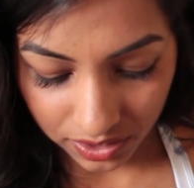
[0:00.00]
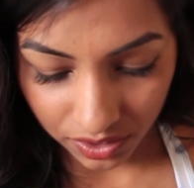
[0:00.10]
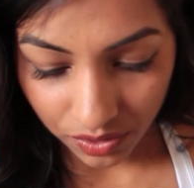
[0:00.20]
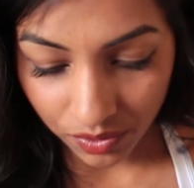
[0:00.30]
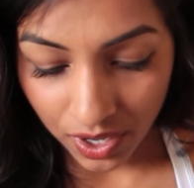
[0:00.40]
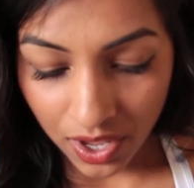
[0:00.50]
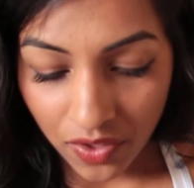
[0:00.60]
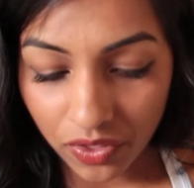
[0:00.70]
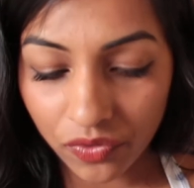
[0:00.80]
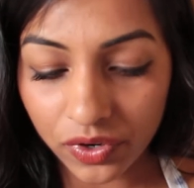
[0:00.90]
So
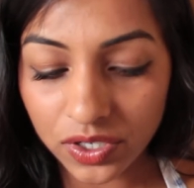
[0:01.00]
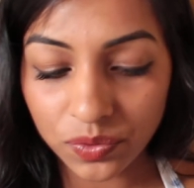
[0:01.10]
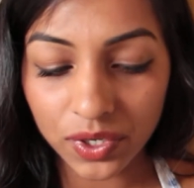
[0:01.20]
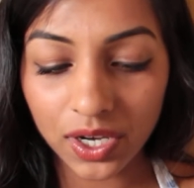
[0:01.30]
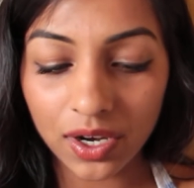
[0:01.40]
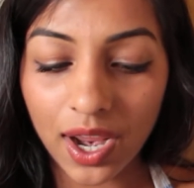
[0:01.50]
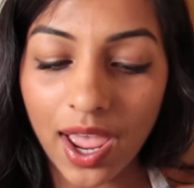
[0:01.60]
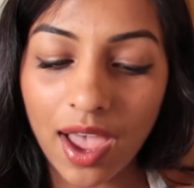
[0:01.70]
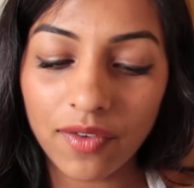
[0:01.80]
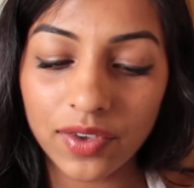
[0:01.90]
the first one here I
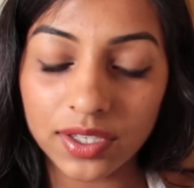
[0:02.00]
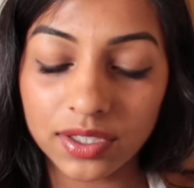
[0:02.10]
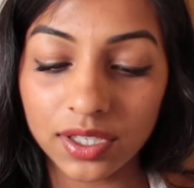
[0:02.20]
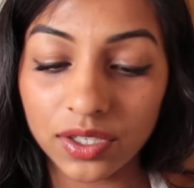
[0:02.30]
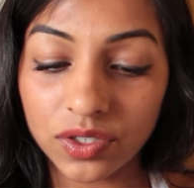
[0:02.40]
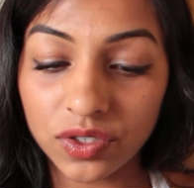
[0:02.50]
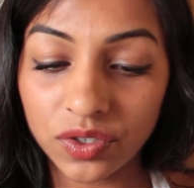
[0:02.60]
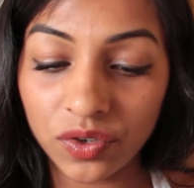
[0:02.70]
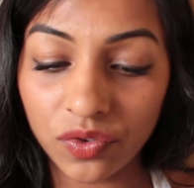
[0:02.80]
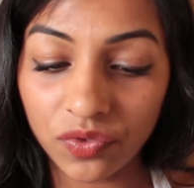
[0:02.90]
have is the
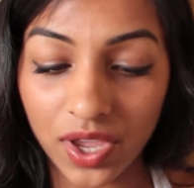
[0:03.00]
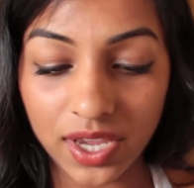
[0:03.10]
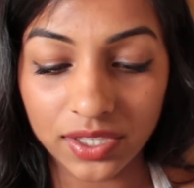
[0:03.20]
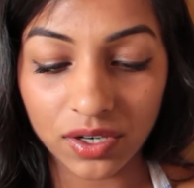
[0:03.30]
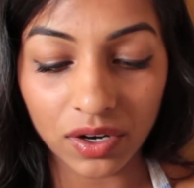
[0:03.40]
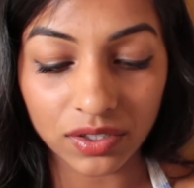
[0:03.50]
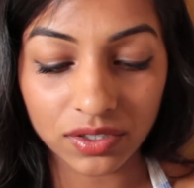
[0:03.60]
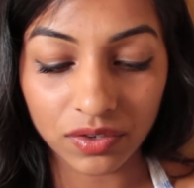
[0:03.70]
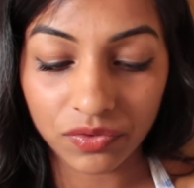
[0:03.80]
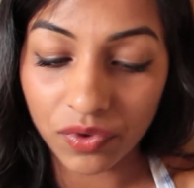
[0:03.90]
Too Faced Heart
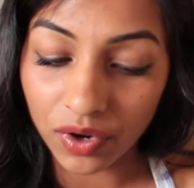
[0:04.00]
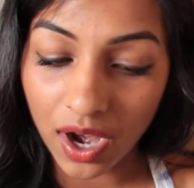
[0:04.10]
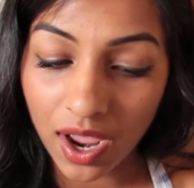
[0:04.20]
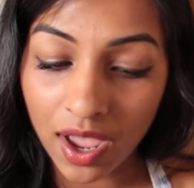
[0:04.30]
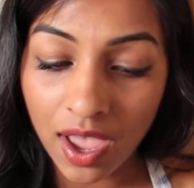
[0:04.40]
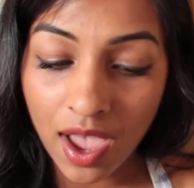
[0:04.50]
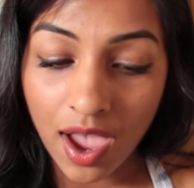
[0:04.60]
Sephora,